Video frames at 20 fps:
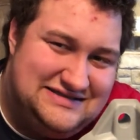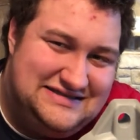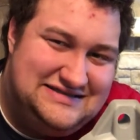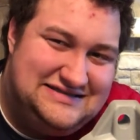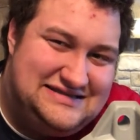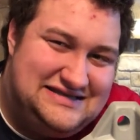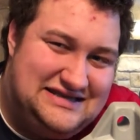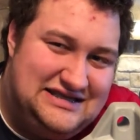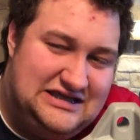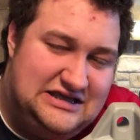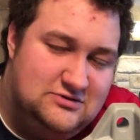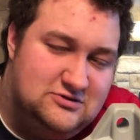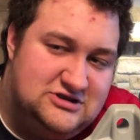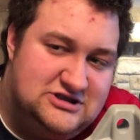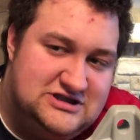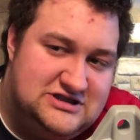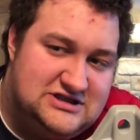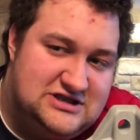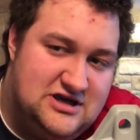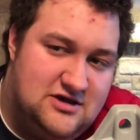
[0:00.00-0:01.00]
is key with
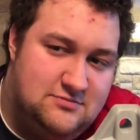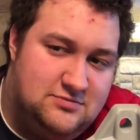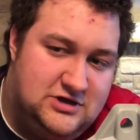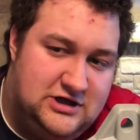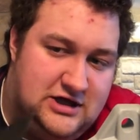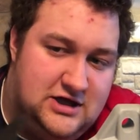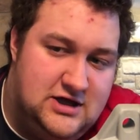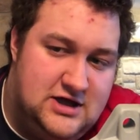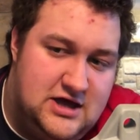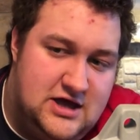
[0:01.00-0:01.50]
this company.